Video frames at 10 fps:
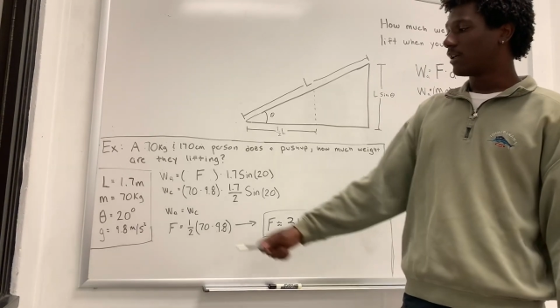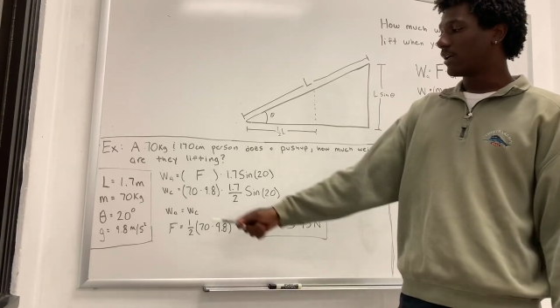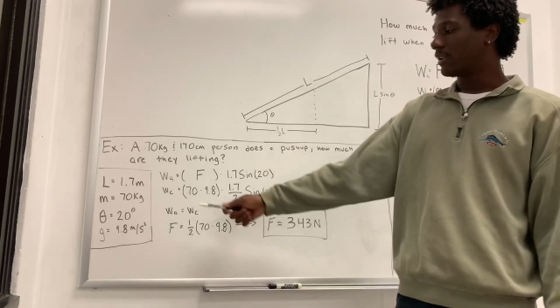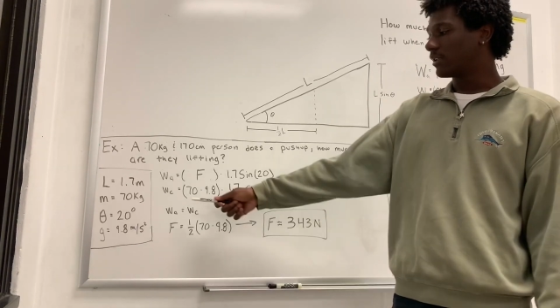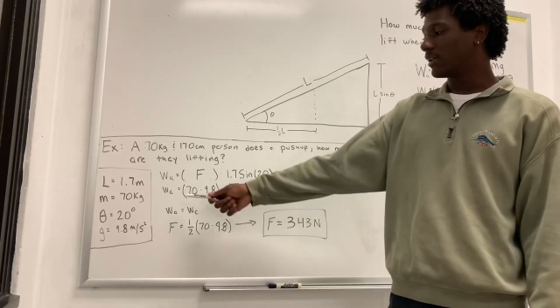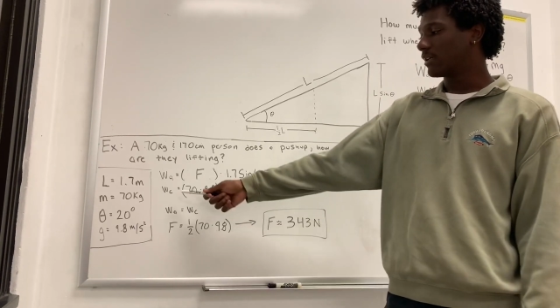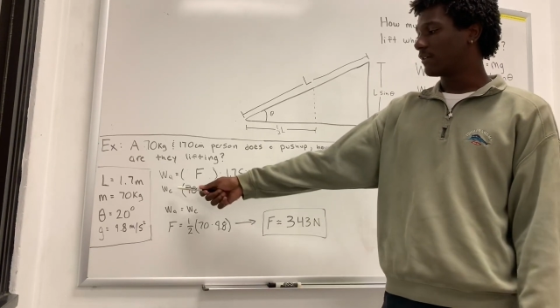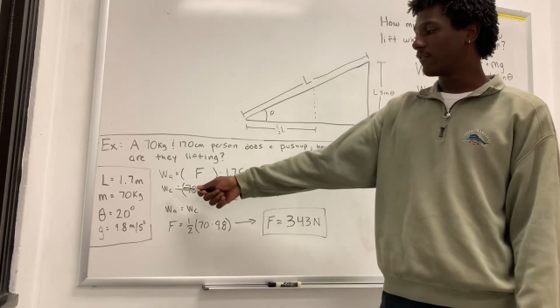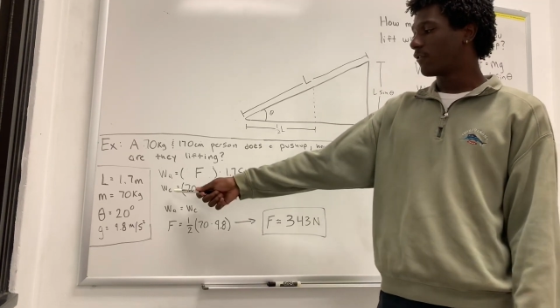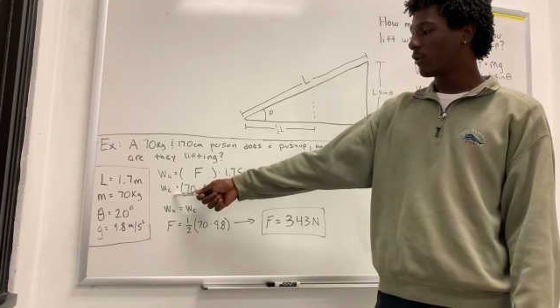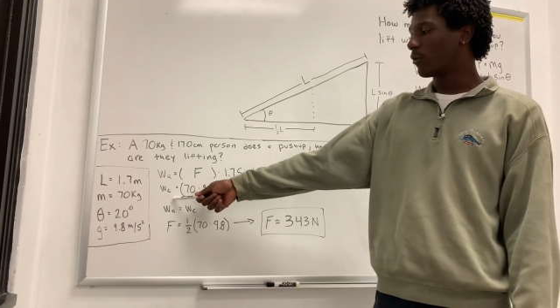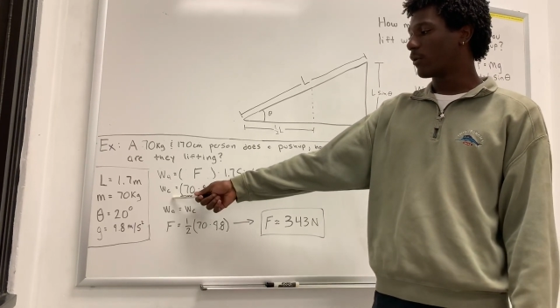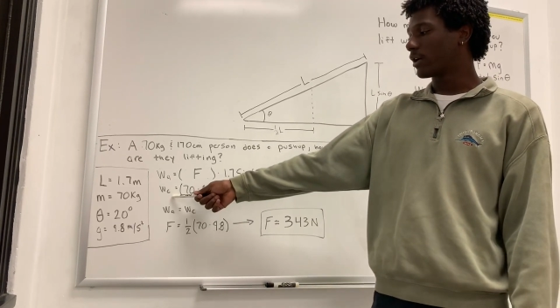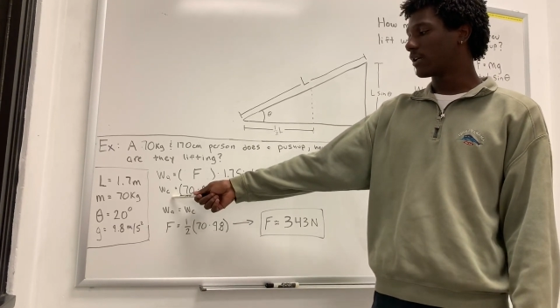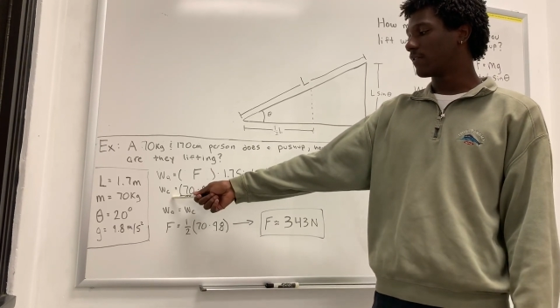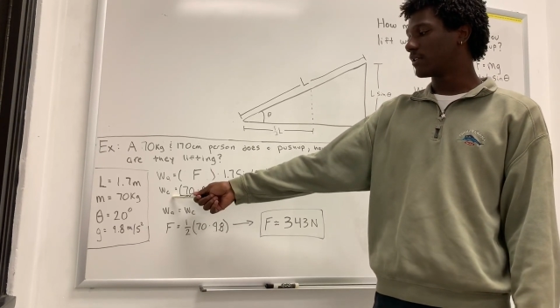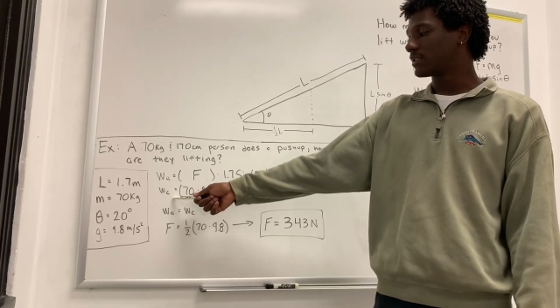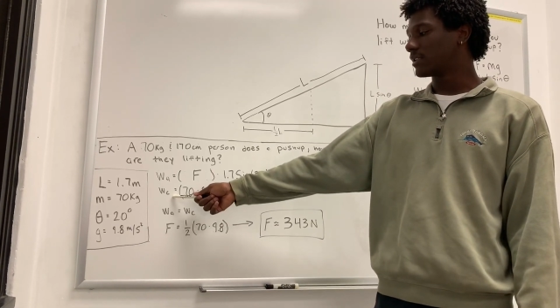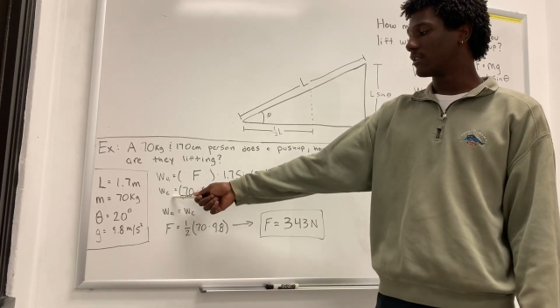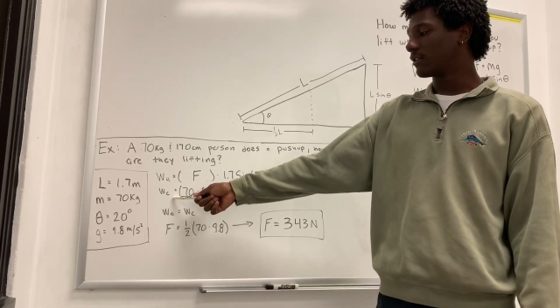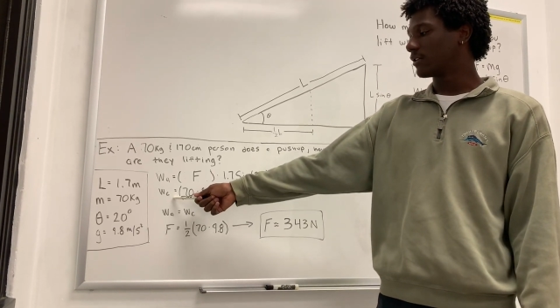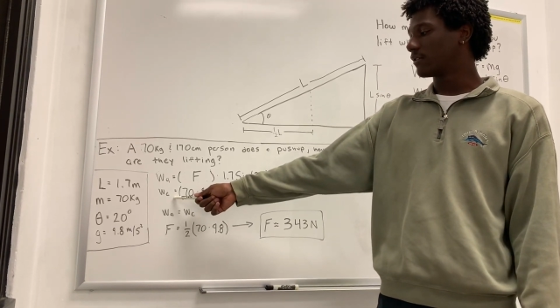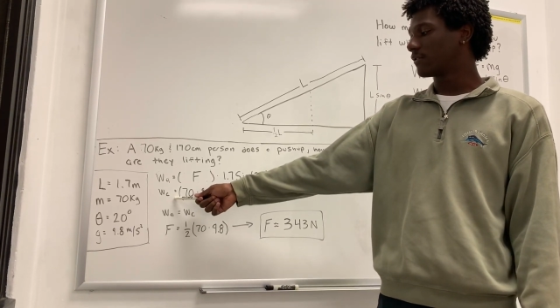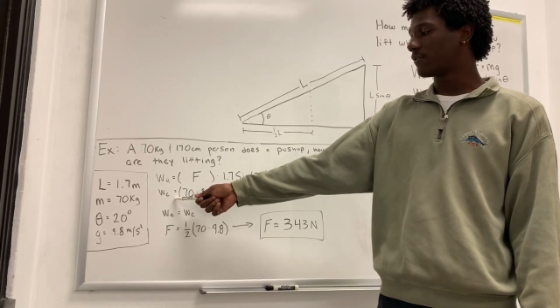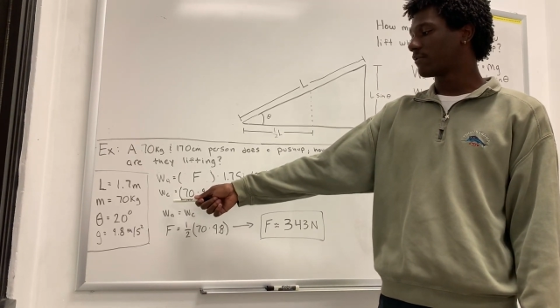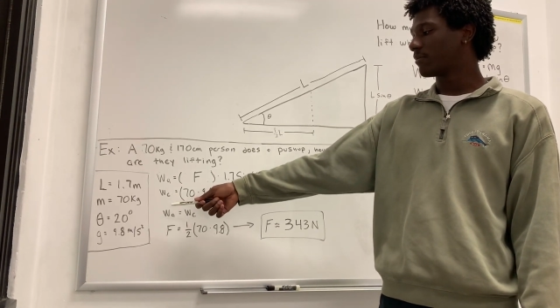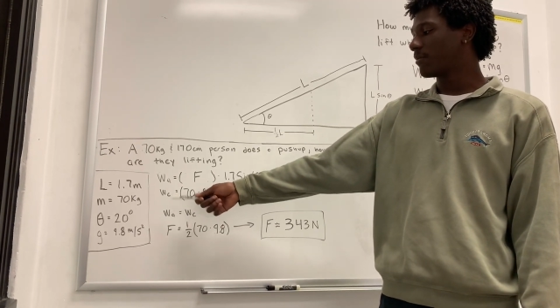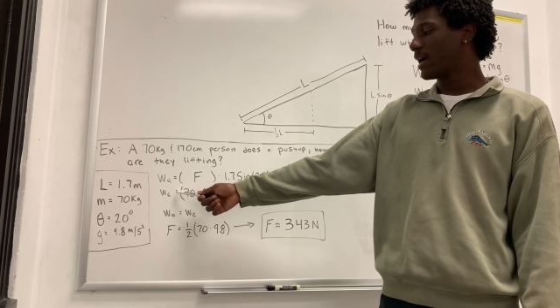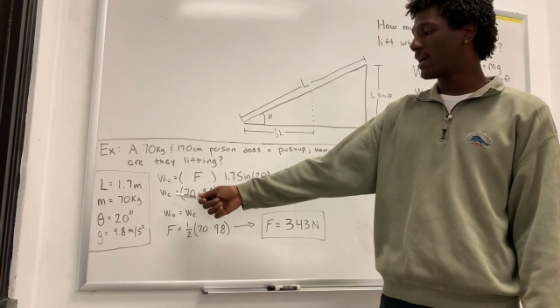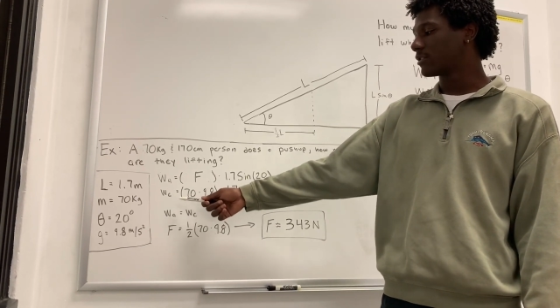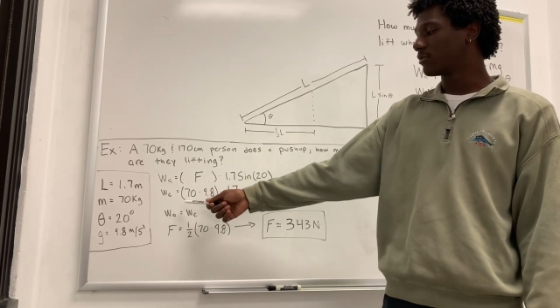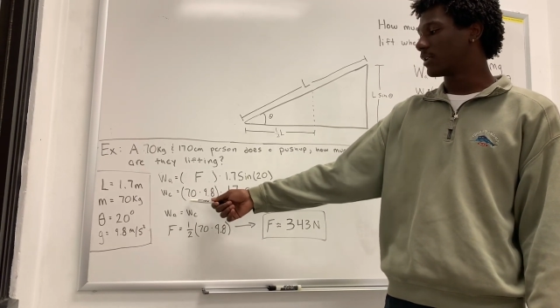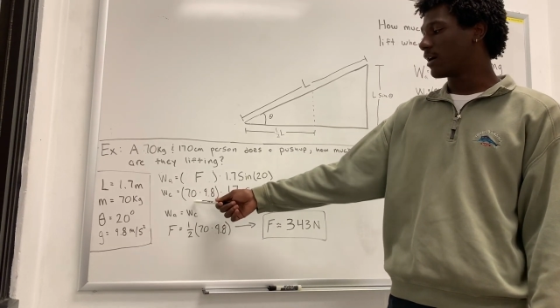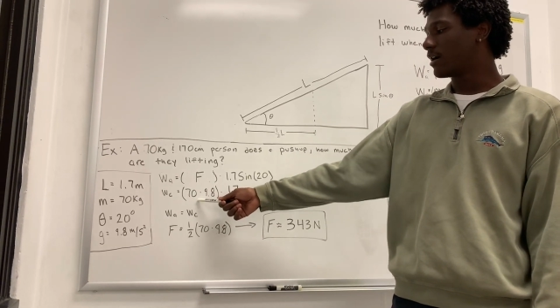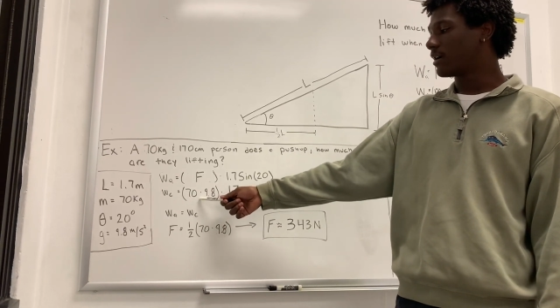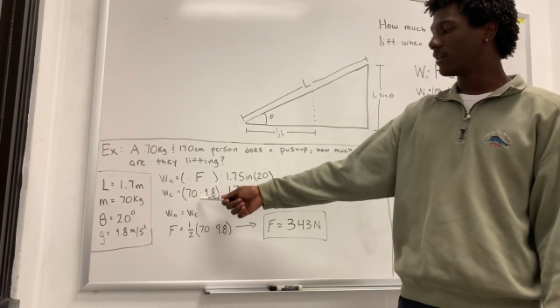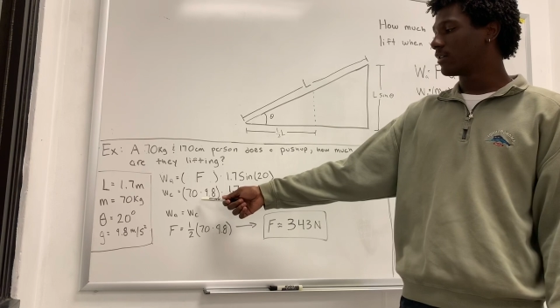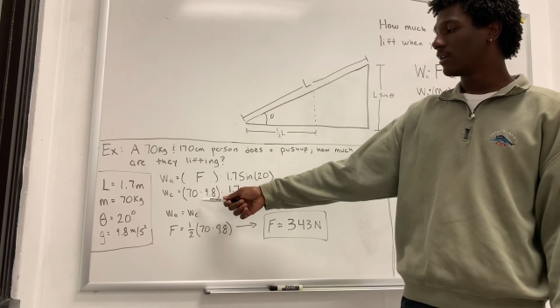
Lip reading: And then for work of the center of mass, we got